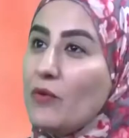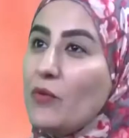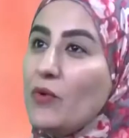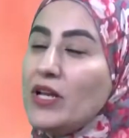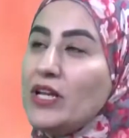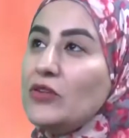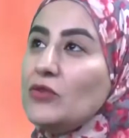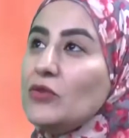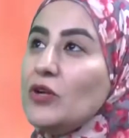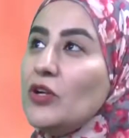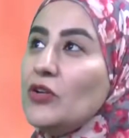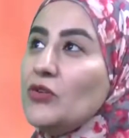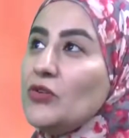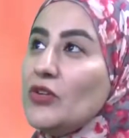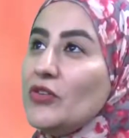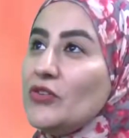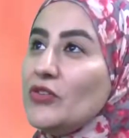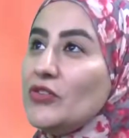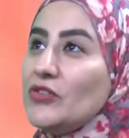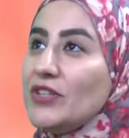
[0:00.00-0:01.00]
we need to
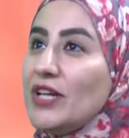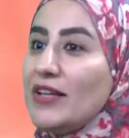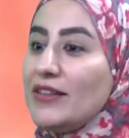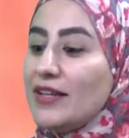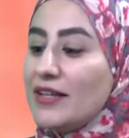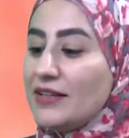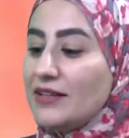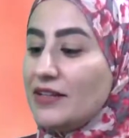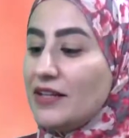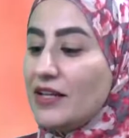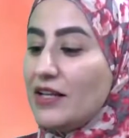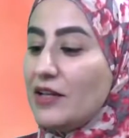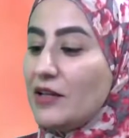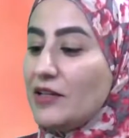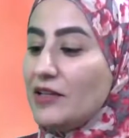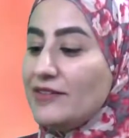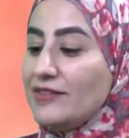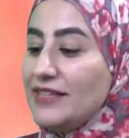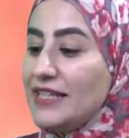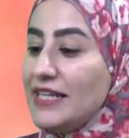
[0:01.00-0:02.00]
also understand that
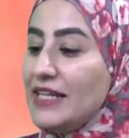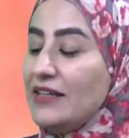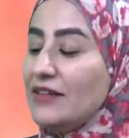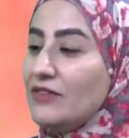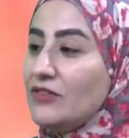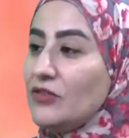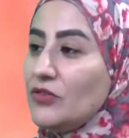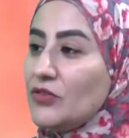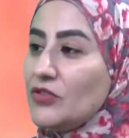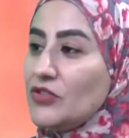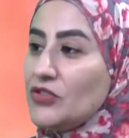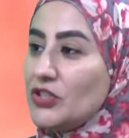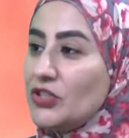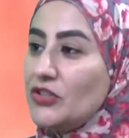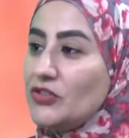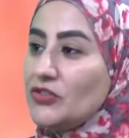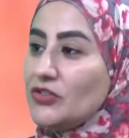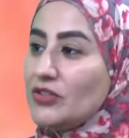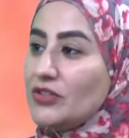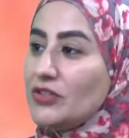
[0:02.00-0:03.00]
teens or
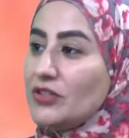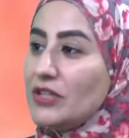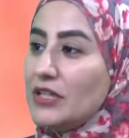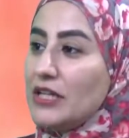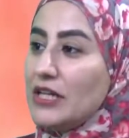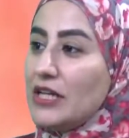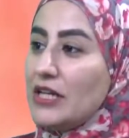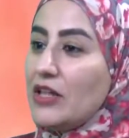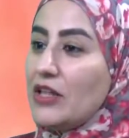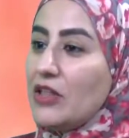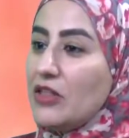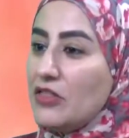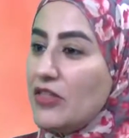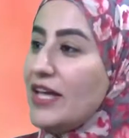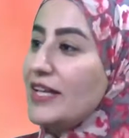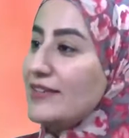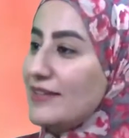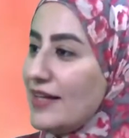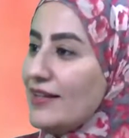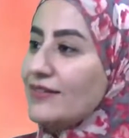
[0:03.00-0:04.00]
children,
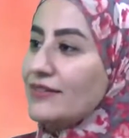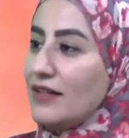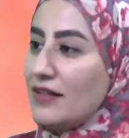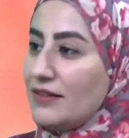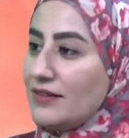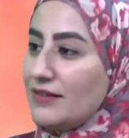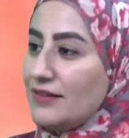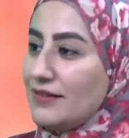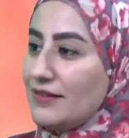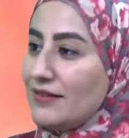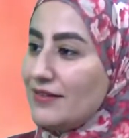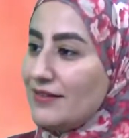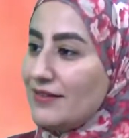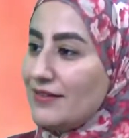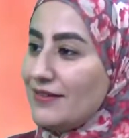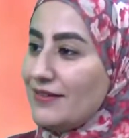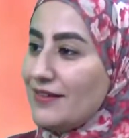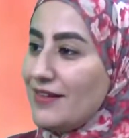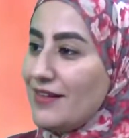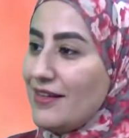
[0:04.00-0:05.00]
they test us.
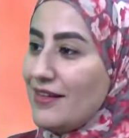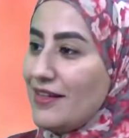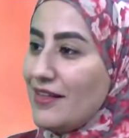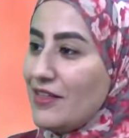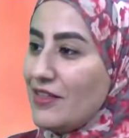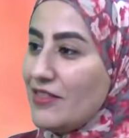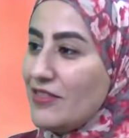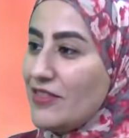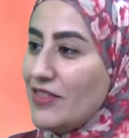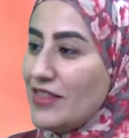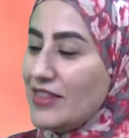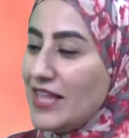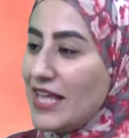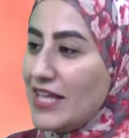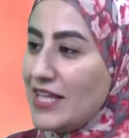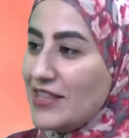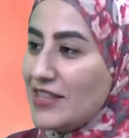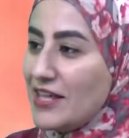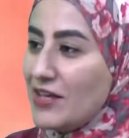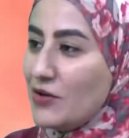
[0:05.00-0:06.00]

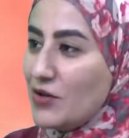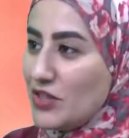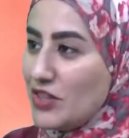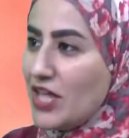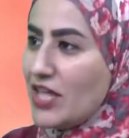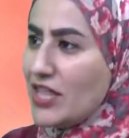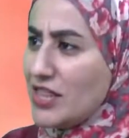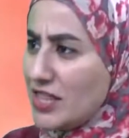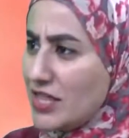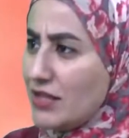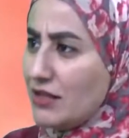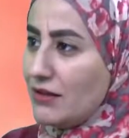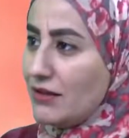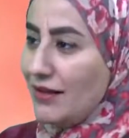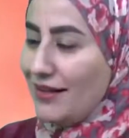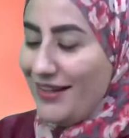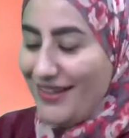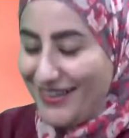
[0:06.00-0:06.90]
They, they really.